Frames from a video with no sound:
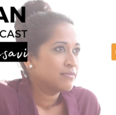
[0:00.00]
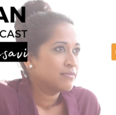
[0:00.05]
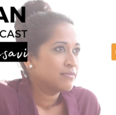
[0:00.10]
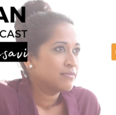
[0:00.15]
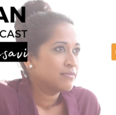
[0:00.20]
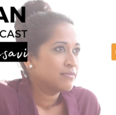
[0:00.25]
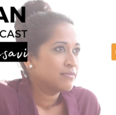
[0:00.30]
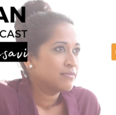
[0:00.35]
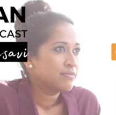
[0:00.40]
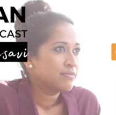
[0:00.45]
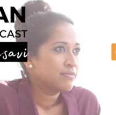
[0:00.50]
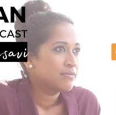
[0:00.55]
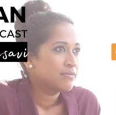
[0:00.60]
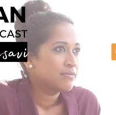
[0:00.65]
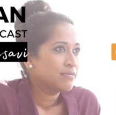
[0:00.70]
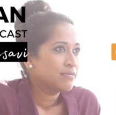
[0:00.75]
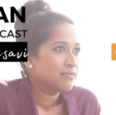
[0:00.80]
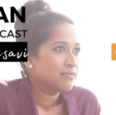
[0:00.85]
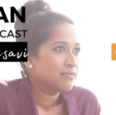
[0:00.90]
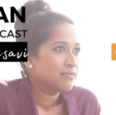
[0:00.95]

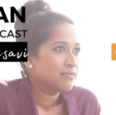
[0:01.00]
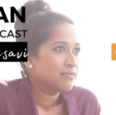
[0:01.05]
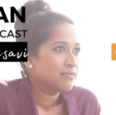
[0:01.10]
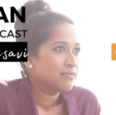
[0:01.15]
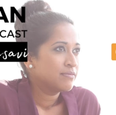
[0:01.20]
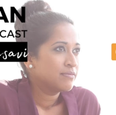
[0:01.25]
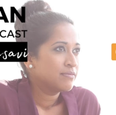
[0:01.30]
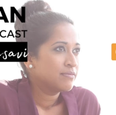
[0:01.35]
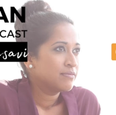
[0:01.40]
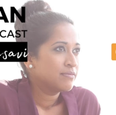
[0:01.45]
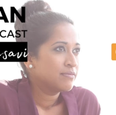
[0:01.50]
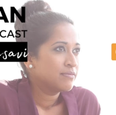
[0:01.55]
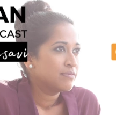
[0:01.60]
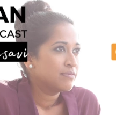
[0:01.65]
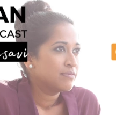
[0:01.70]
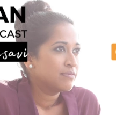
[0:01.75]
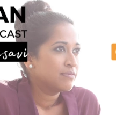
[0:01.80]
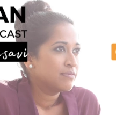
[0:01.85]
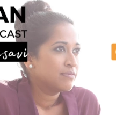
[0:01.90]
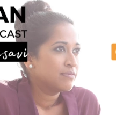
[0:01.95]

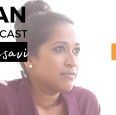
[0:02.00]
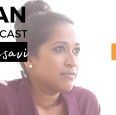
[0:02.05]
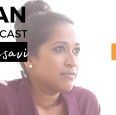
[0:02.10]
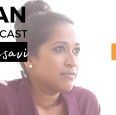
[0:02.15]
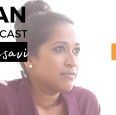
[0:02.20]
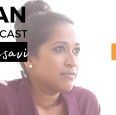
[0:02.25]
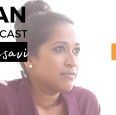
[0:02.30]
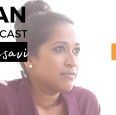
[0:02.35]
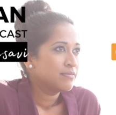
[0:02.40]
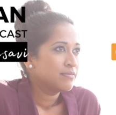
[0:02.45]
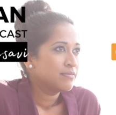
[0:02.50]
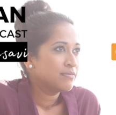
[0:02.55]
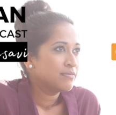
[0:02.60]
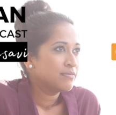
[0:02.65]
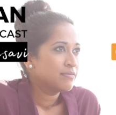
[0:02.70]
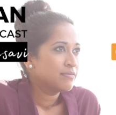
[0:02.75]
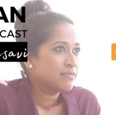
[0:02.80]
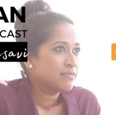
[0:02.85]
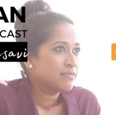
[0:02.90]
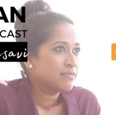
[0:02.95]

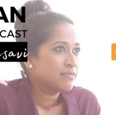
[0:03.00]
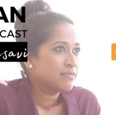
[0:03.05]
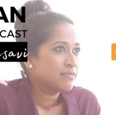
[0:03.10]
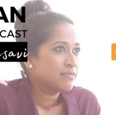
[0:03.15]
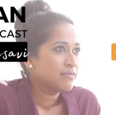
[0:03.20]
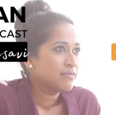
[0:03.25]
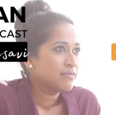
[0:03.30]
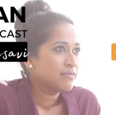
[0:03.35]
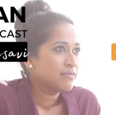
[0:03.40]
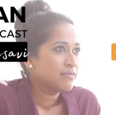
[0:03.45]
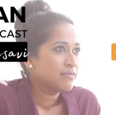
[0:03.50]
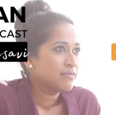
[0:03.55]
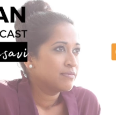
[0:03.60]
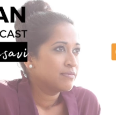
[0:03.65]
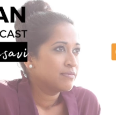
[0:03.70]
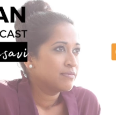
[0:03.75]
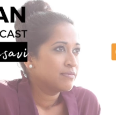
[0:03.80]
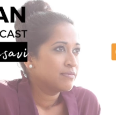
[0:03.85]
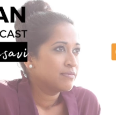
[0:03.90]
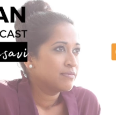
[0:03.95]

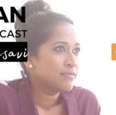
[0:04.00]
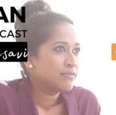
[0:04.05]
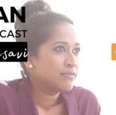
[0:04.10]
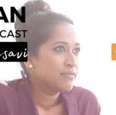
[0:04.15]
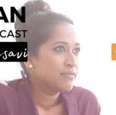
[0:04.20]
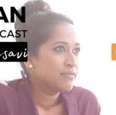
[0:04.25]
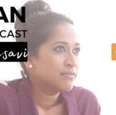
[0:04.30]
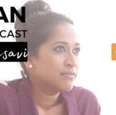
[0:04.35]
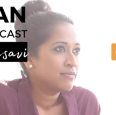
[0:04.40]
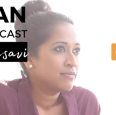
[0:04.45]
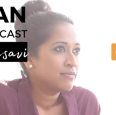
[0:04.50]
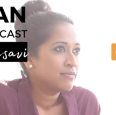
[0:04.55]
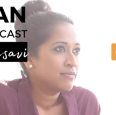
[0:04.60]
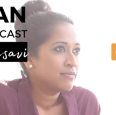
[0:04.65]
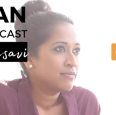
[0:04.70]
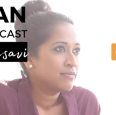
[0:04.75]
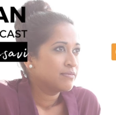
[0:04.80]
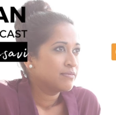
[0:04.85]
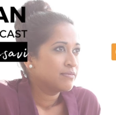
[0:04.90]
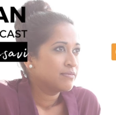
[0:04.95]

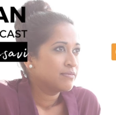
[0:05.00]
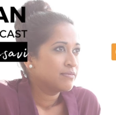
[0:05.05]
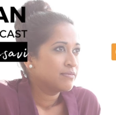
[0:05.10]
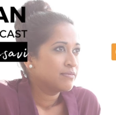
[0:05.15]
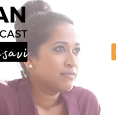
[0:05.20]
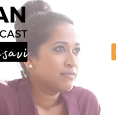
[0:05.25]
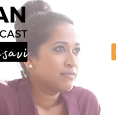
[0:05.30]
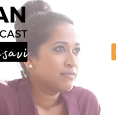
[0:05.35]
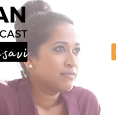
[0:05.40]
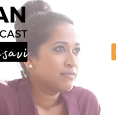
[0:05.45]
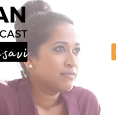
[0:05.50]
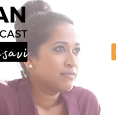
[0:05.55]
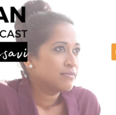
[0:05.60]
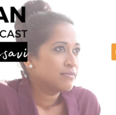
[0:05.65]
The face doesn't move, so there is nothing to read.